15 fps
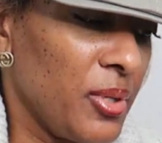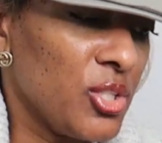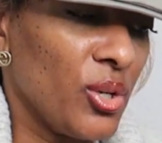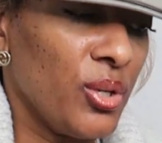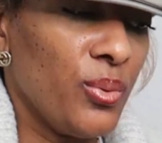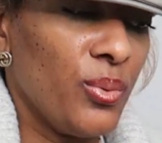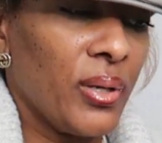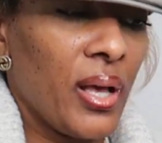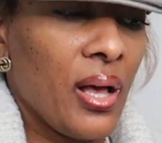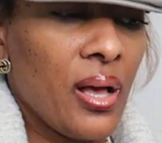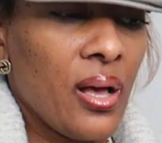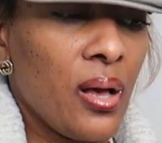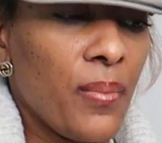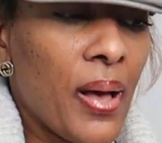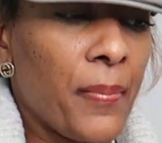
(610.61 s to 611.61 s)
me show you what
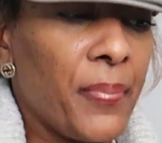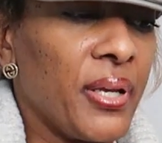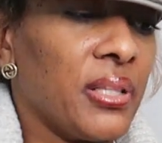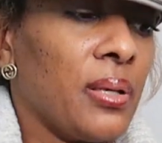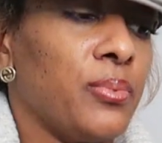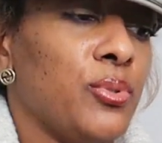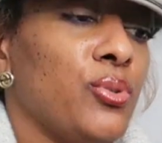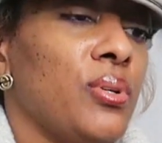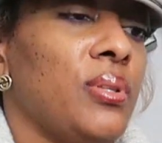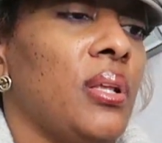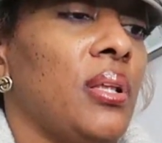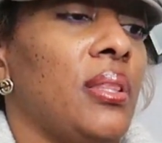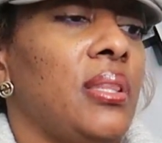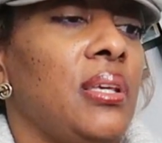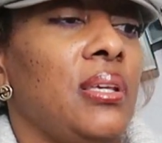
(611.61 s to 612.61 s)
um, i picked up during
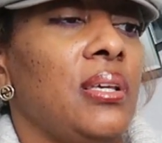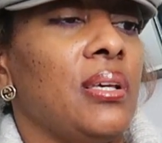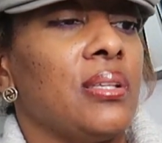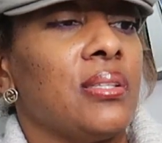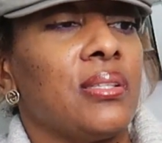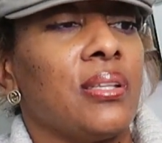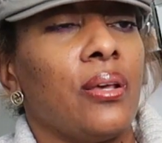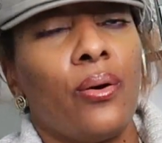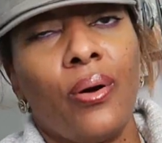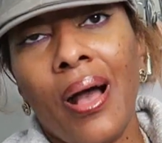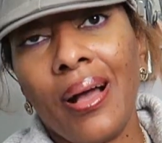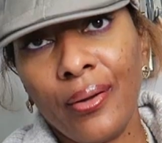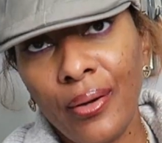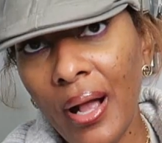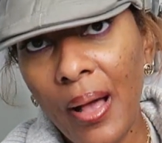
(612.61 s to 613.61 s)
the sale
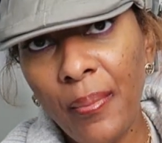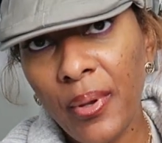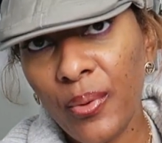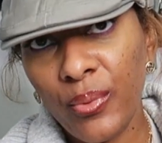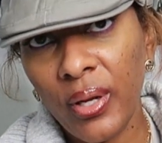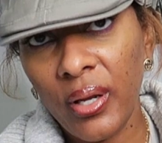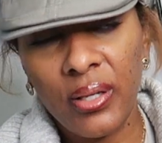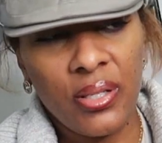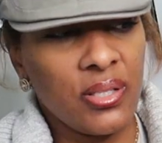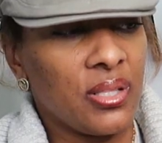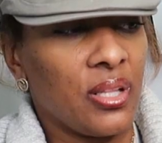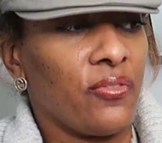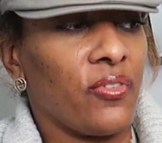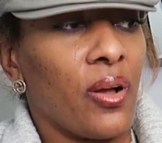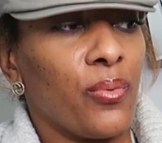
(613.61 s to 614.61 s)
girl i've been wearing this
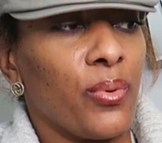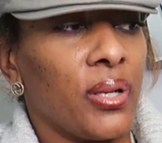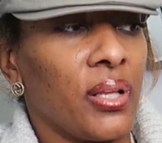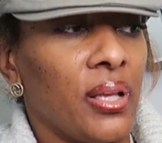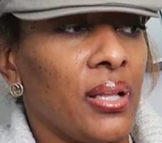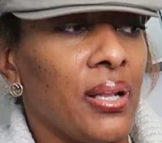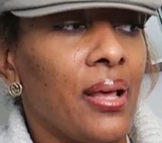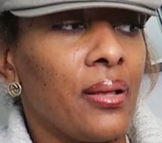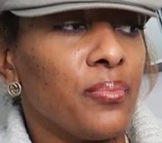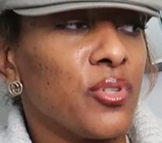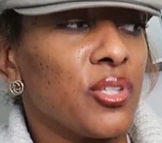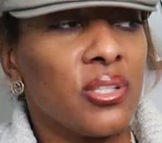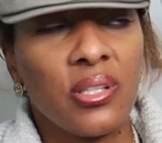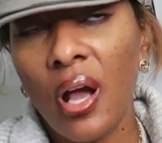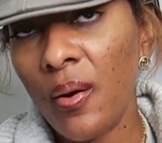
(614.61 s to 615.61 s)
stuff already and i'm
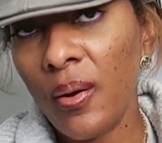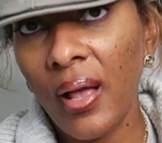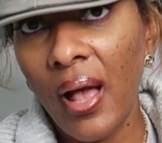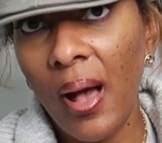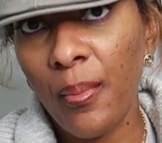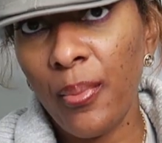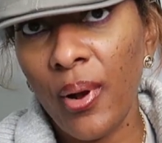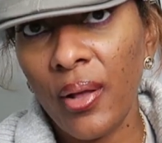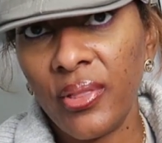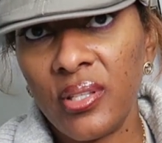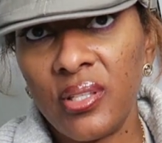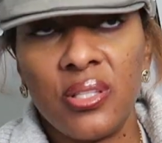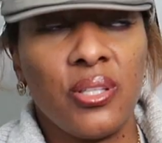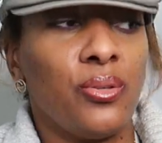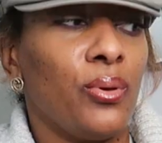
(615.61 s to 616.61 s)
sorry i brought
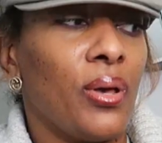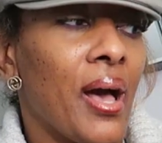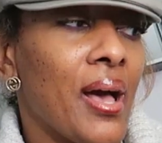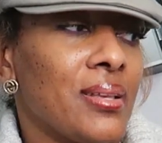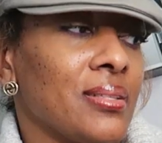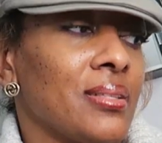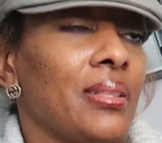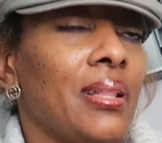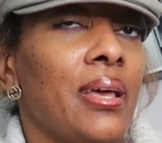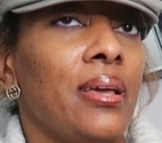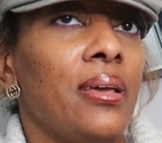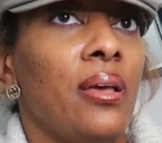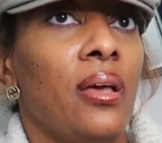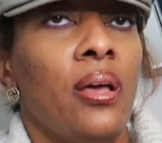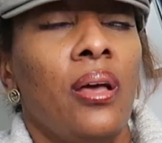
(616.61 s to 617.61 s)
this to you guys
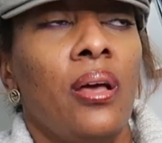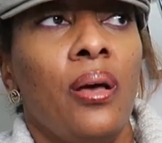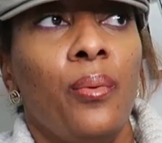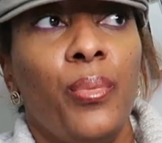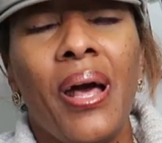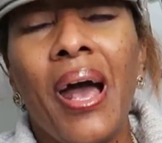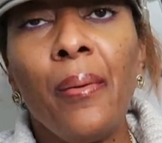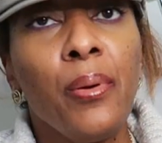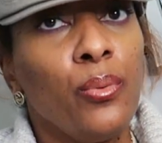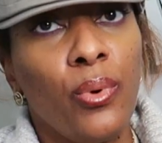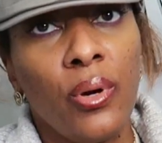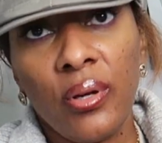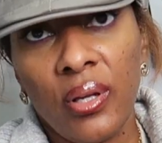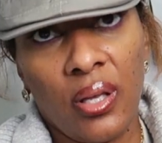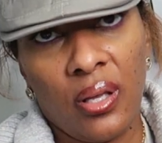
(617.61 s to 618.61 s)
late but I've been
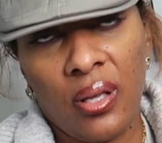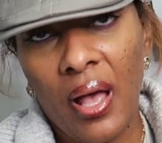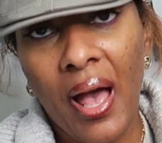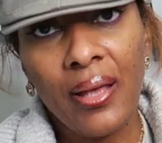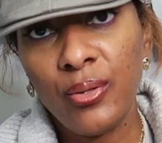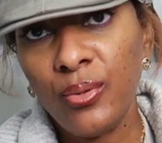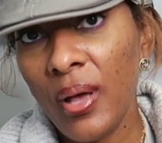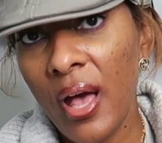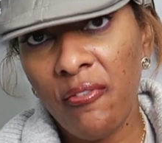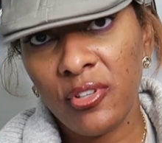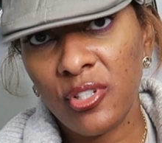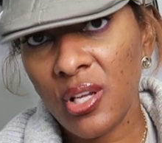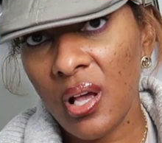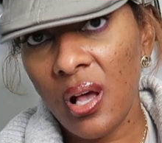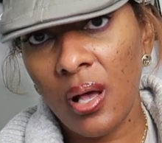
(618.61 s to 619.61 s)
working. I do have
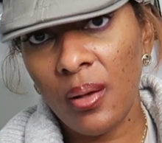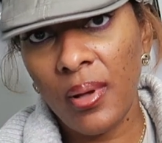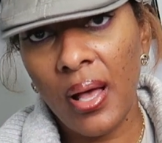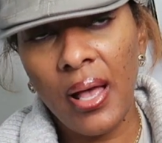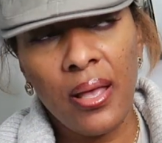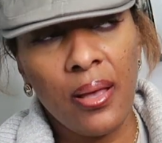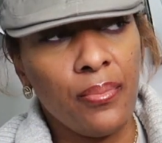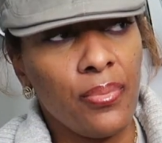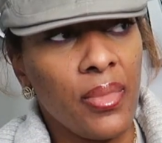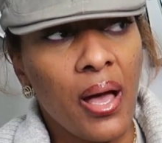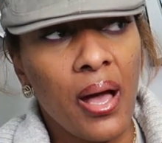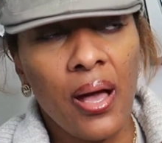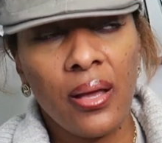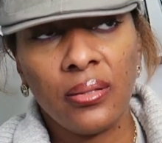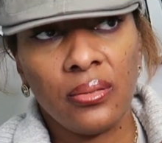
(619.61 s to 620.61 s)
a job. I am
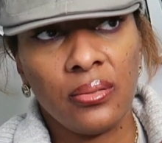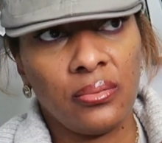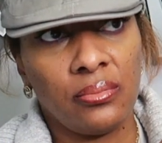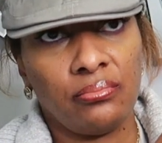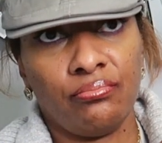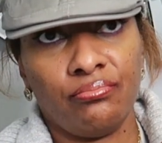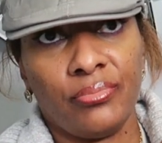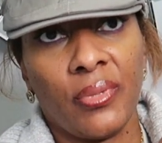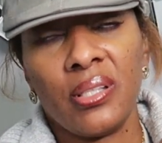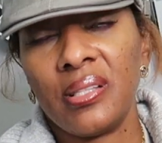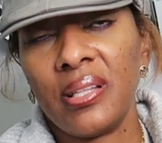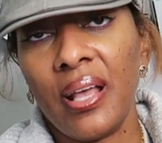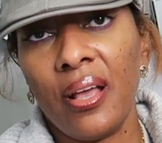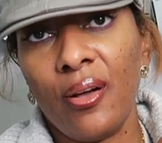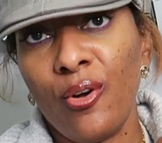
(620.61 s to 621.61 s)
not a
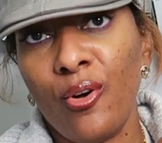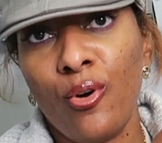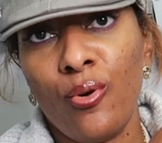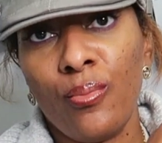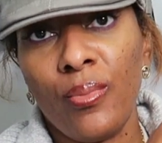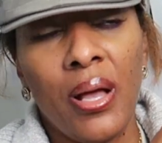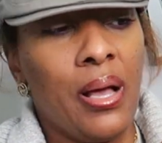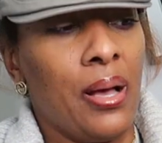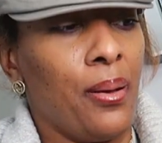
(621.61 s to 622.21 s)
stay-at-home